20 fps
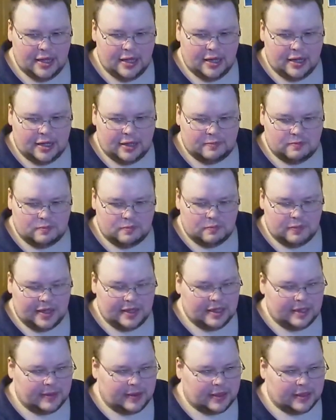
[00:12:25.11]
uh,
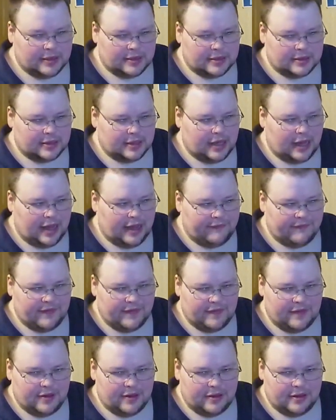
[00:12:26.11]
mainly because I have
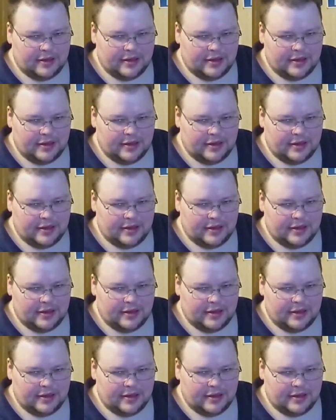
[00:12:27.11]
at